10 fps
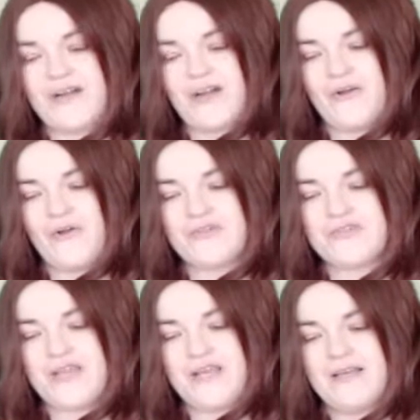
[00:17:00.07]
than a
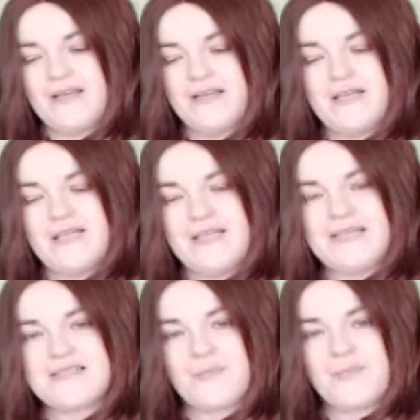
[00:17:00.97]
crotchet.
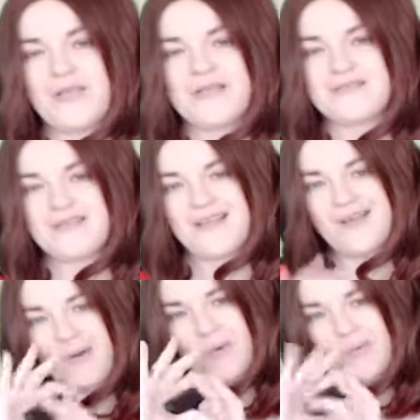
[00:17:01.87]
Lisa plays the